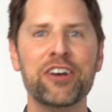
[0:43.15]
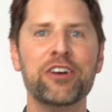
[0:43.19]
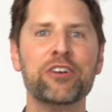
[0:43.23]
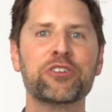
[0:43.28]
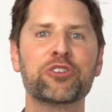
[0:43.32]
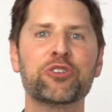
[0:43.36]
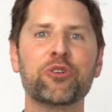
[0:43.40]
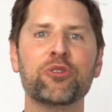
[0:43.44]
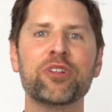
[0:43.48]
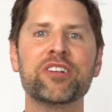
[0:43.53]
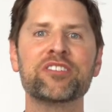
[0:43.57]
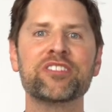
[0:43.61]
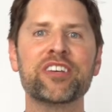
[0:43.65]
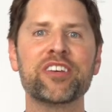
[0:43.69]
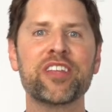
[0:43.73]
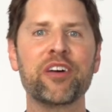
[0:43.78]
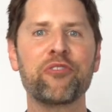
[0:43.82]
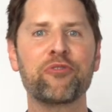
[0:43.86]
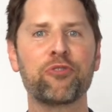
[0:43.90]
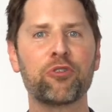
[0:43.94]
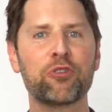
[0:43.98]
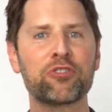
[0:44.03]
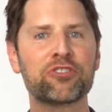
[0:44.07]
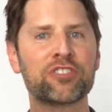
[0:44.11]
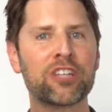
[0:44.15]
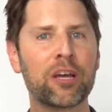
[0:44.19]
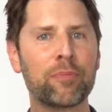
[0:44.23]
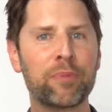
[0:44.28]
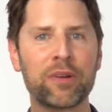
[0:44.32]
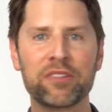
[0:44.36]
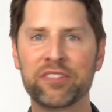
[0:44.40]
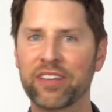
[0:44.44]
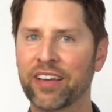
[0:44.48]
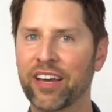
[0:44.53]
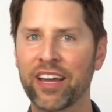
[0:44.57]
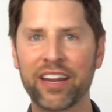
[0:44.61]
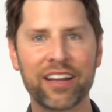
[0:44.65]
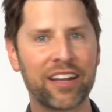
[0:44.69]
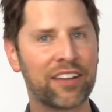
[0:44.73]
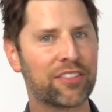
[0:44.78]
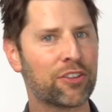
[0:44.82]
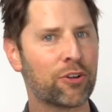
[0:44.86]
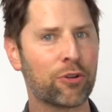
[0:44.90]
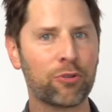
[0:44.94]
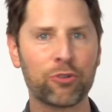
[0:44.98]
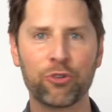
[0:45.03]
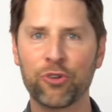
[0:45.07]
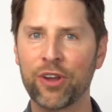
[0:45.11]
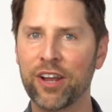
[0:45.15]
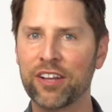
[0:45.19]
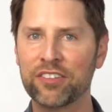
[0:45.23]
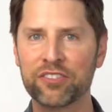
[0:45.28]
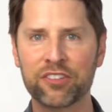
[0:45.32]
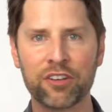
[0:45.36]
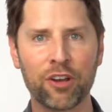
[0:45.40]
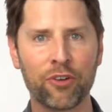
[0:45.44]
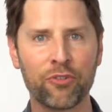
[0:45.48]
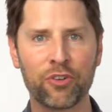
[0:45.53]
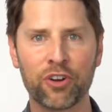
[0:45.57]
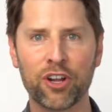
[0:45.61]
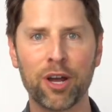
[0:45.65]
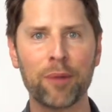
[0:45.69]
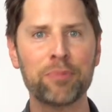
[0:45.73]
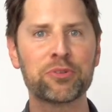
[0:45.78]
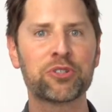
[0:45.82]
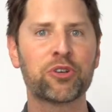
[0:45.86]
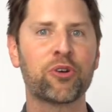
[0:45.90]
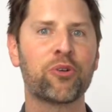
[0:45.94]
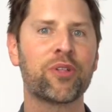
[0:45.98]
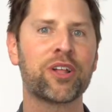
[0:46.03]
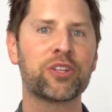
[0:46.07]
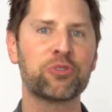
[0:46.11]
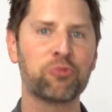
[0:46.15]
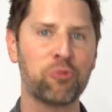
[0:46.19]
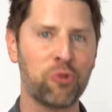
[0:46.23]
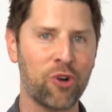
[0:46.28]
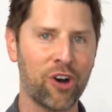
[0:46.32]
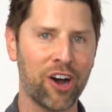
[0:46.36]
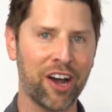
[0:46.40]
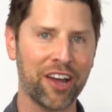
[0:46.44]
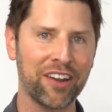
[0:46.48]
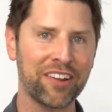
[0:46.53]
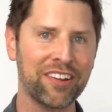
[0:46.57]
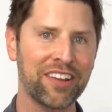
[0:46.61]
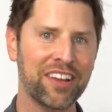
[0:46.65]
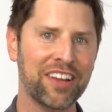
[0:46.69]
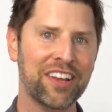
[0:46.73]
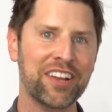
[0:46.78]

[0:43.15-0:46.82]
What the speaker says: So let's say that first step is they gotta get their grays covered up, so that's one.